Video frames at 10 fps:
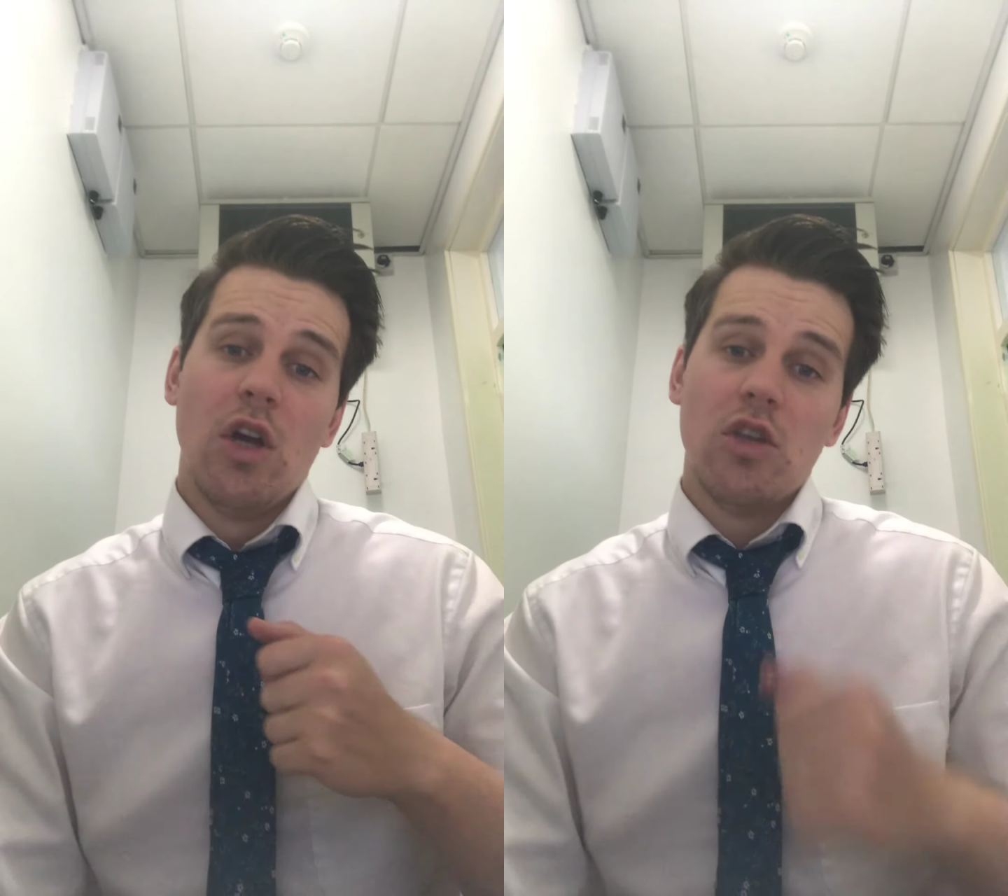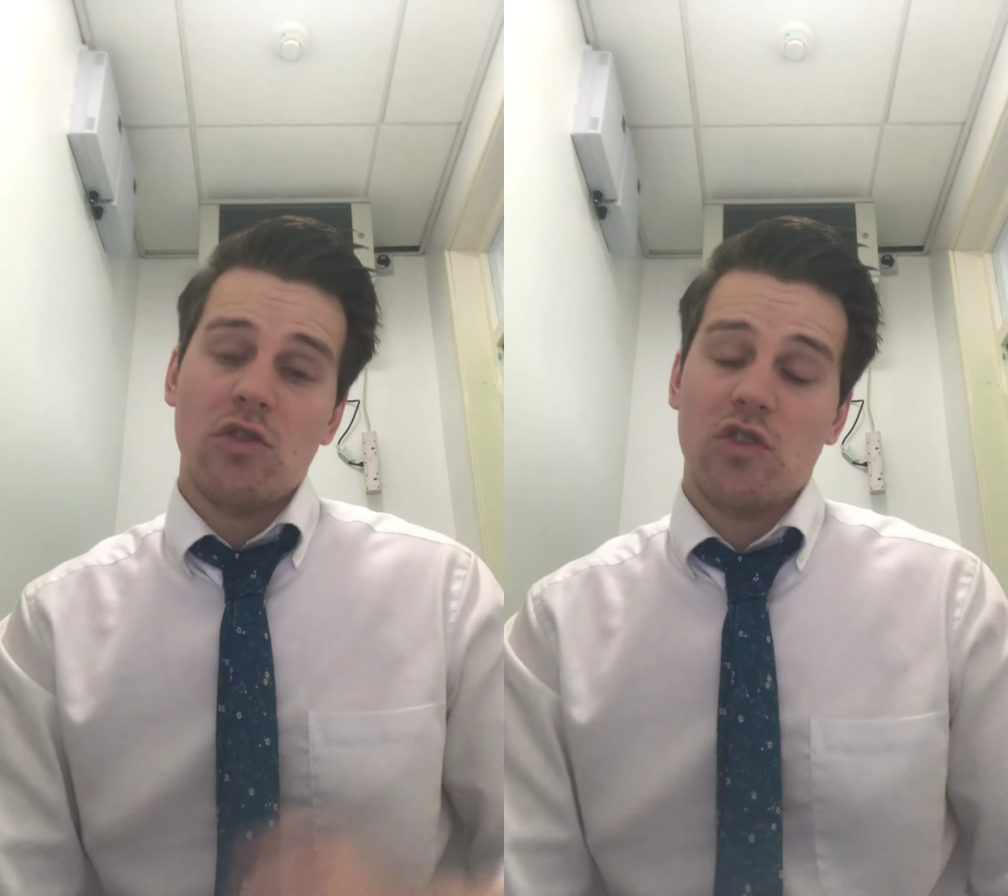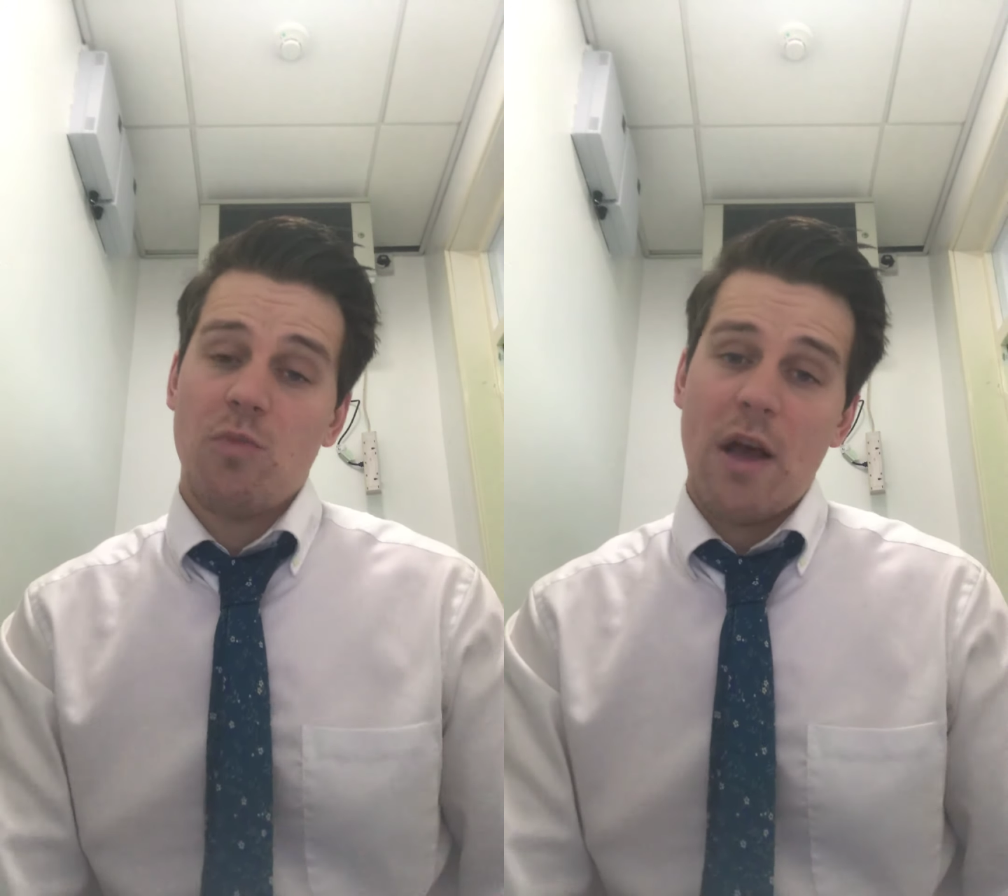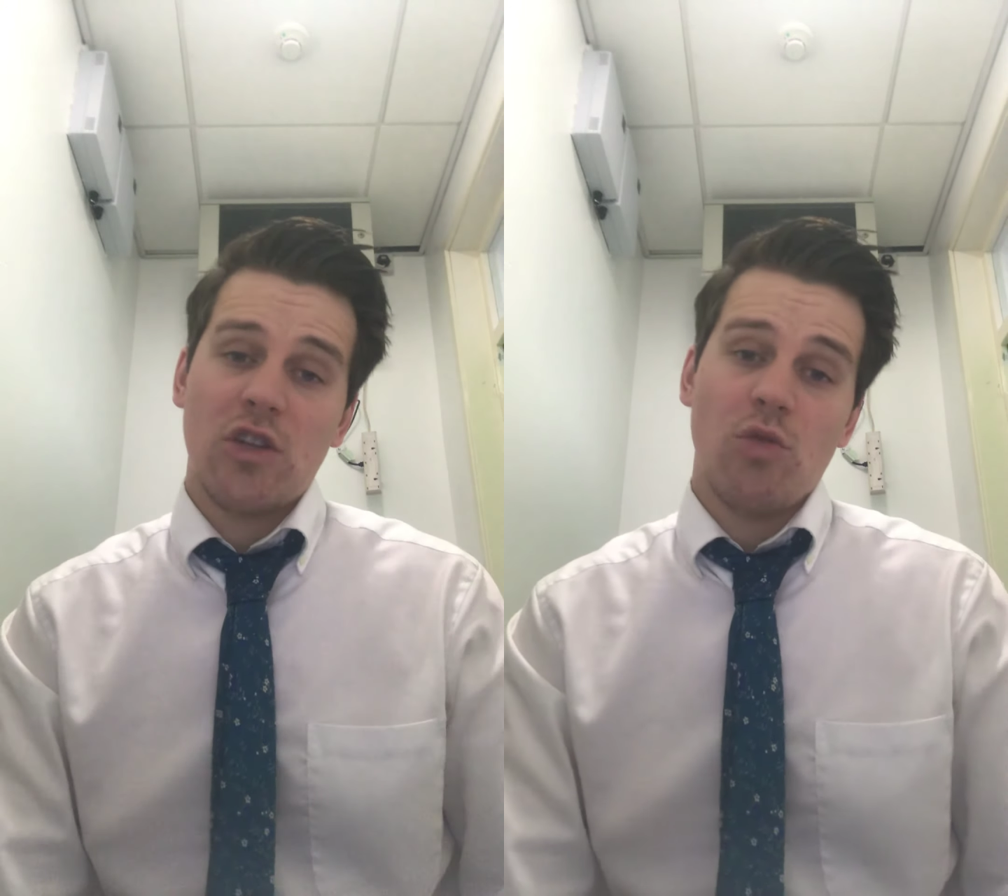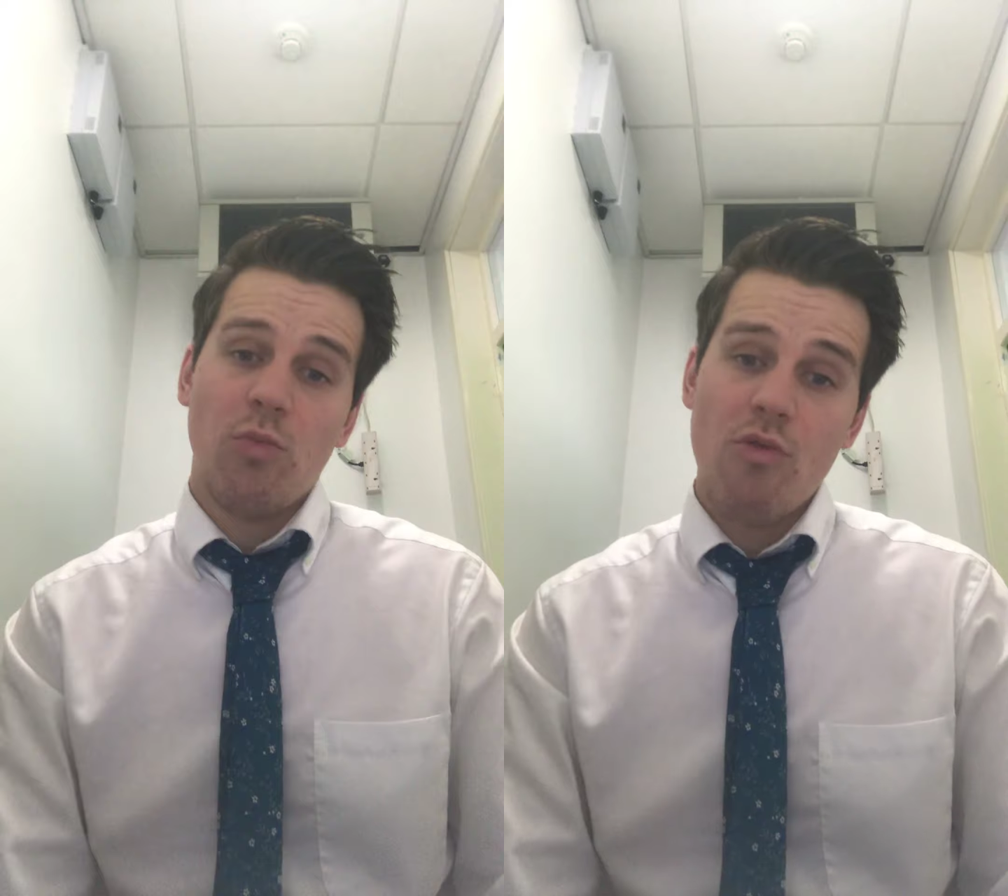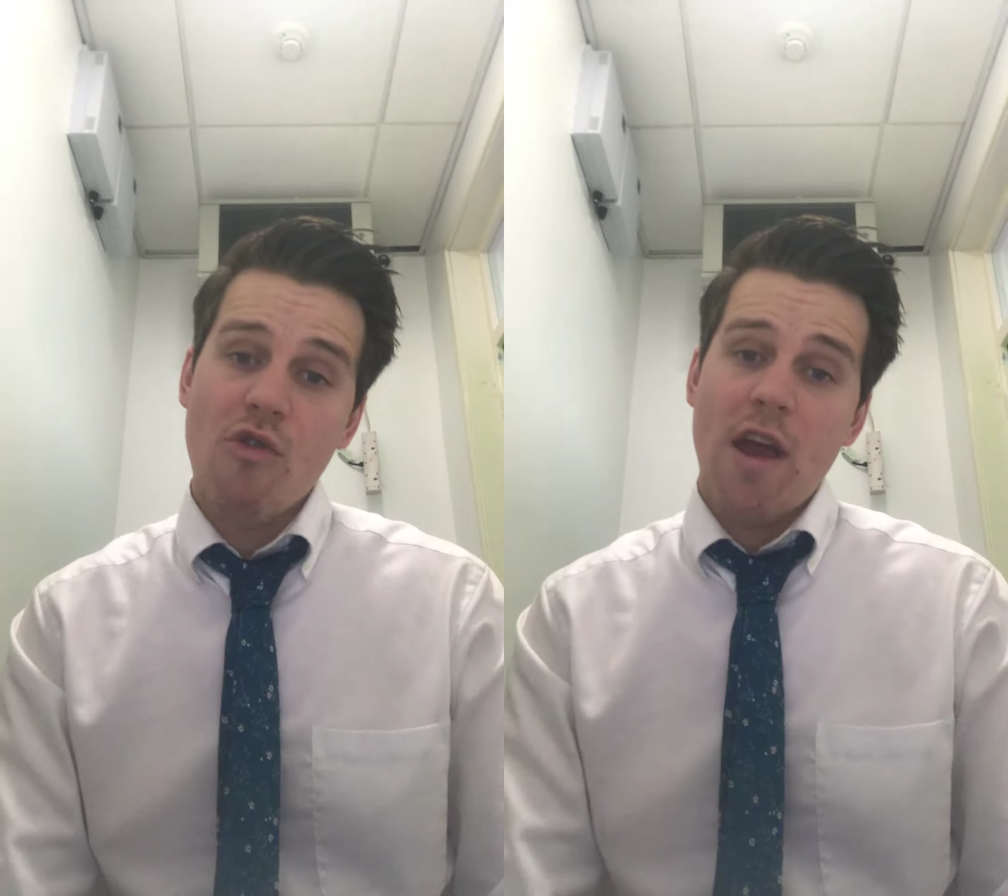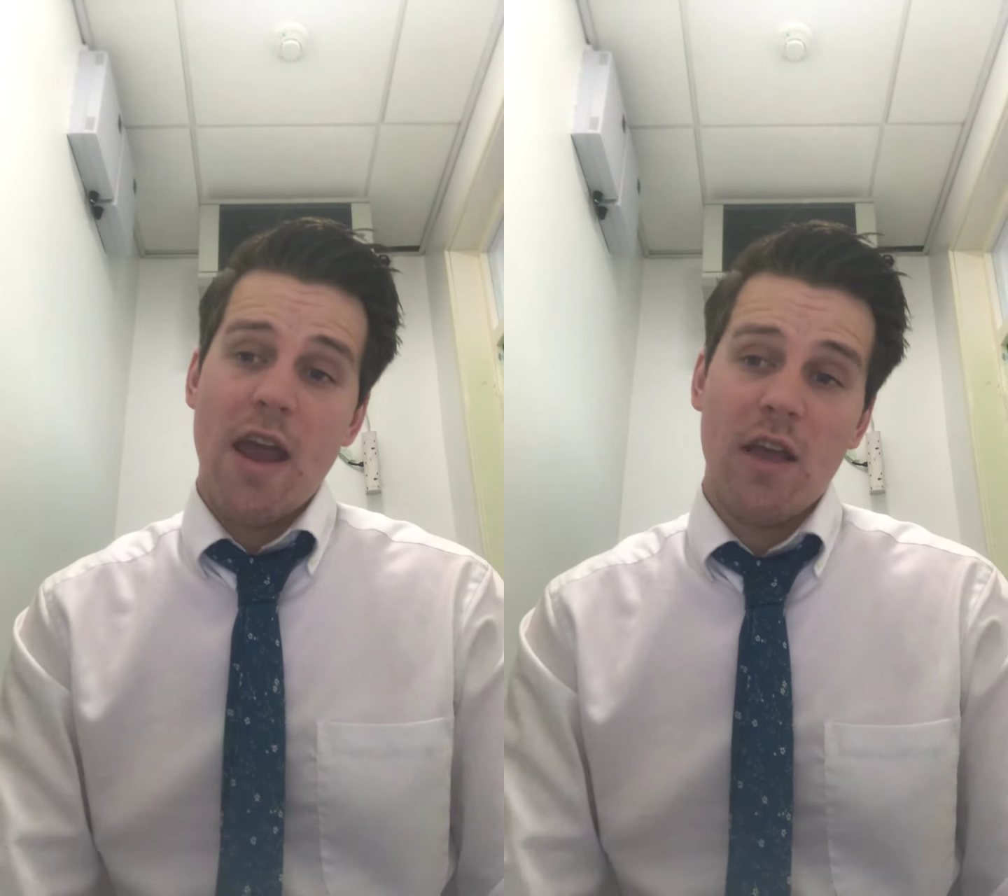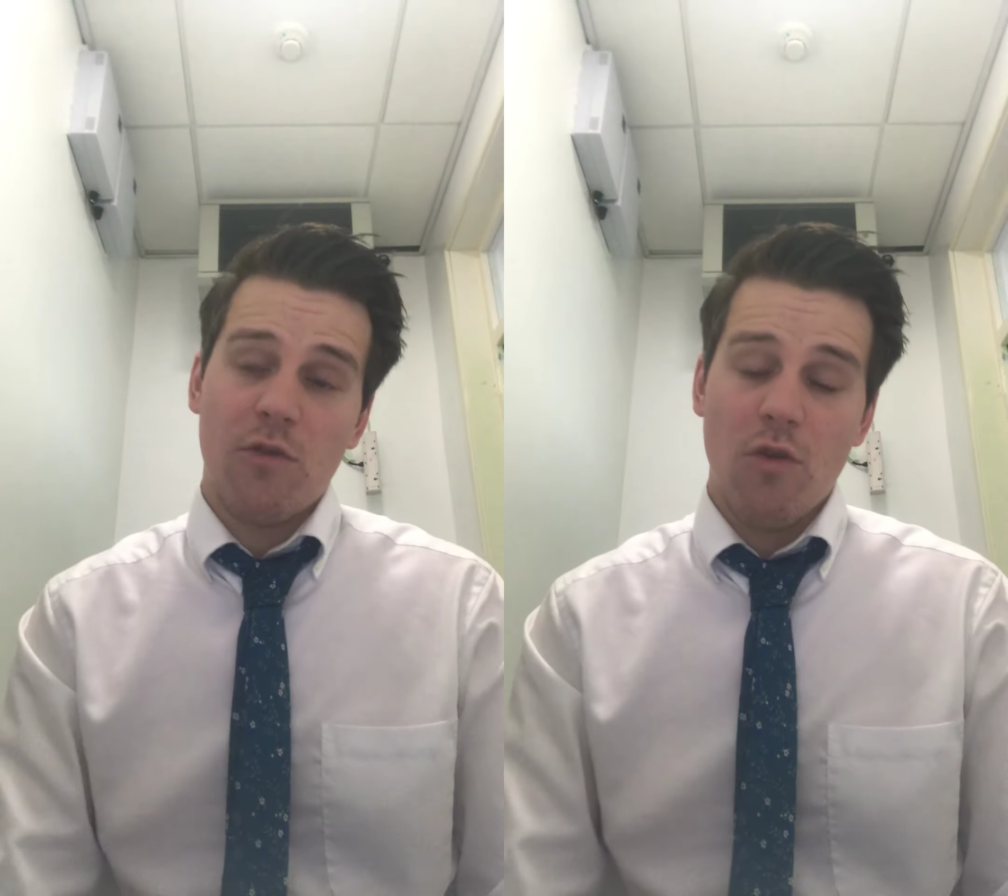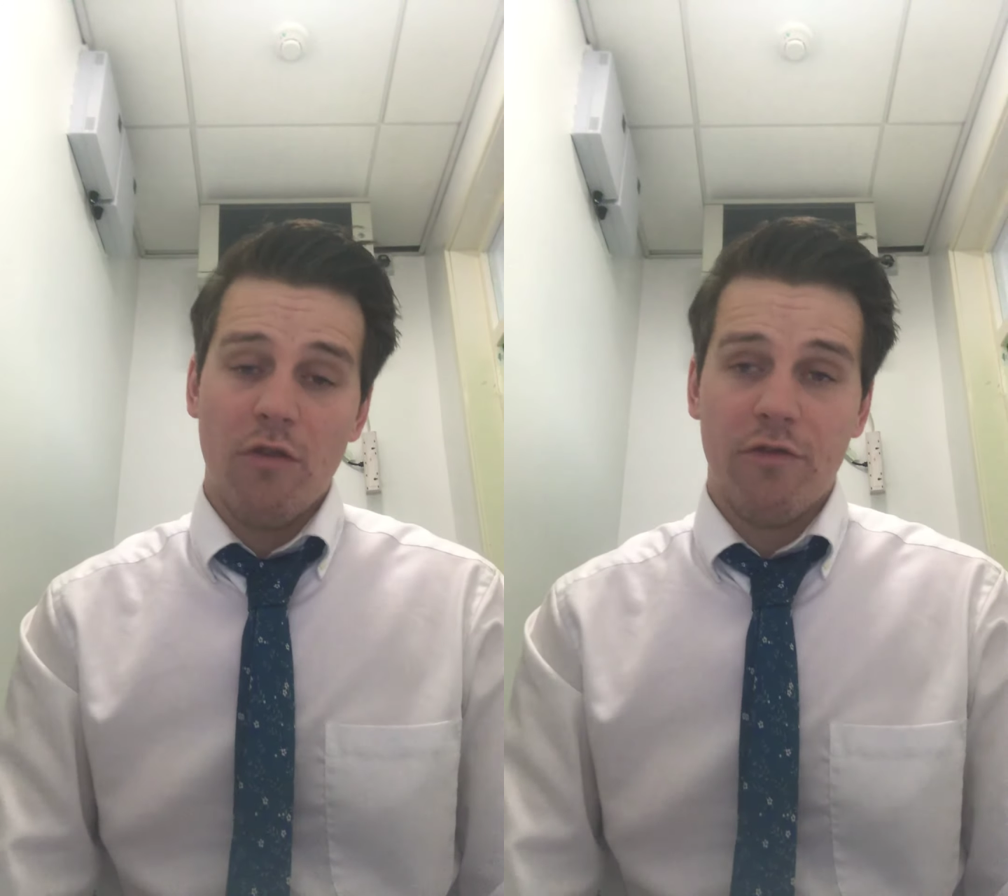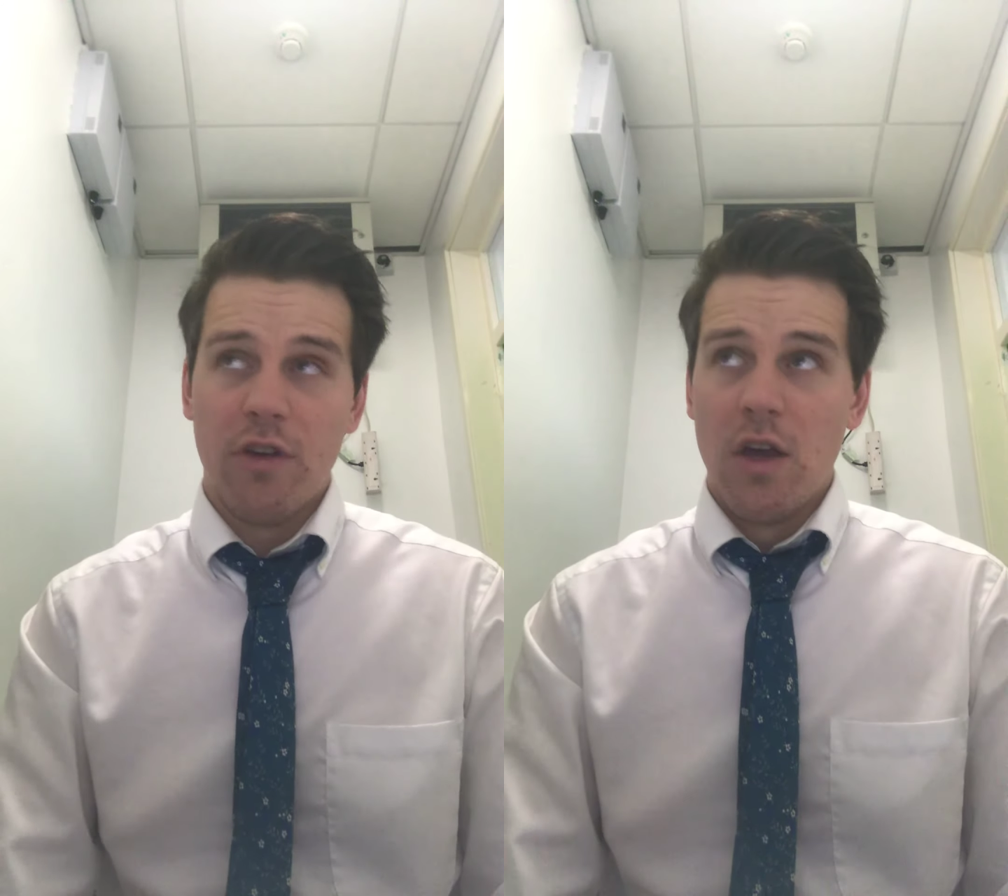sort of special prayers of,